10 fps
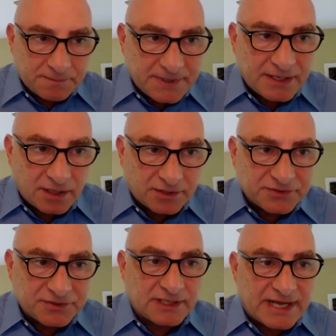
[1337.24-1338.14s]

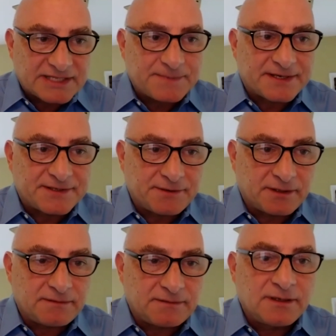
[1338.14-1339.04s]
cultural aspect to it.
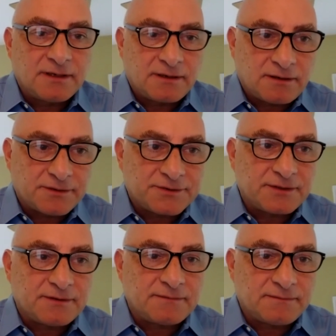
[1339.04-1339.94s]

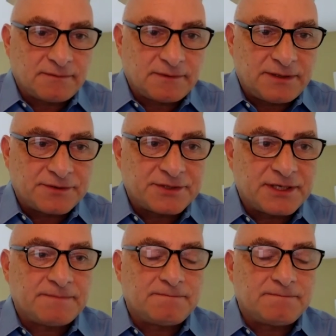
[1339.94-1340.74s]
Culture, leadership.